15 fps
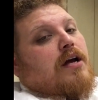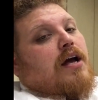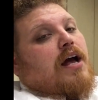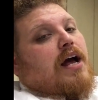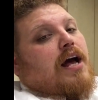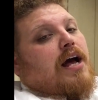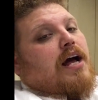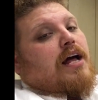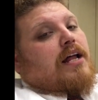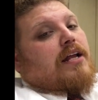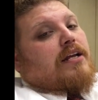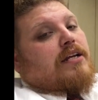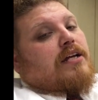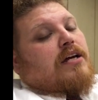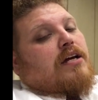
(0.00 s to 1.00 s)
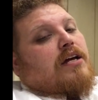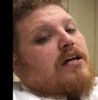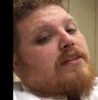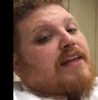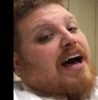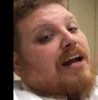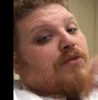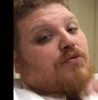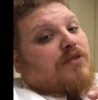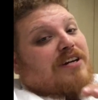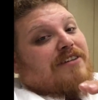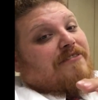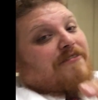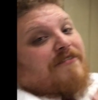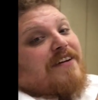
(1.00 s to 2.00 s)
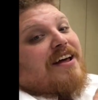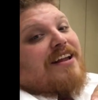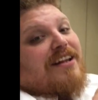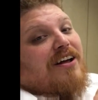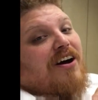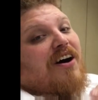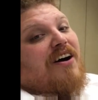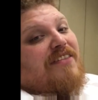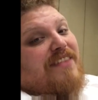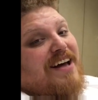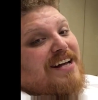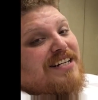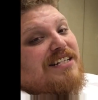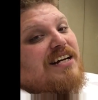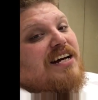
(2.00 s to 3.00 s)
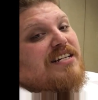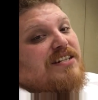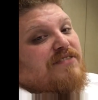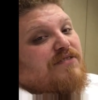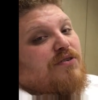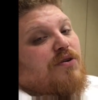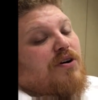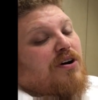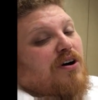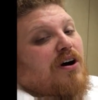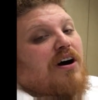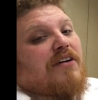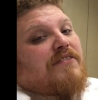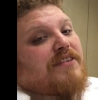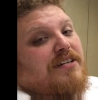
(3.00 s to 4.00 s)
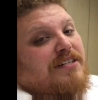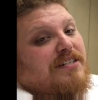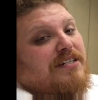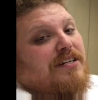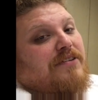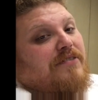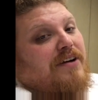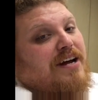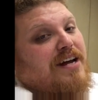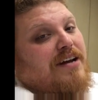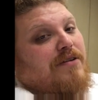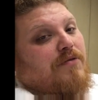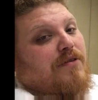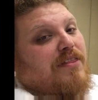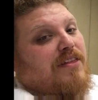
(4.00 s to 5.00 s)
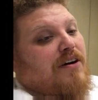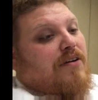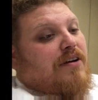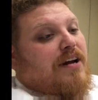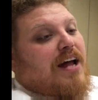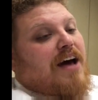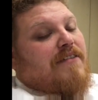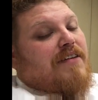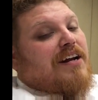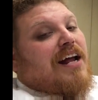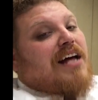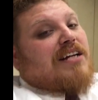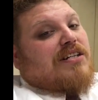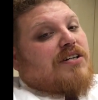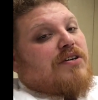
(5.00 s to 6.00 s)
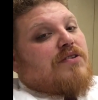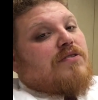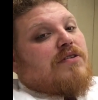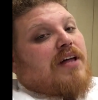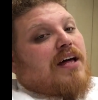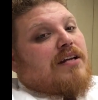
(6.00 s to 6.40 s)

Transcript: and that wouldn't fit on that size of hook, obviously, right? Without it having that screw,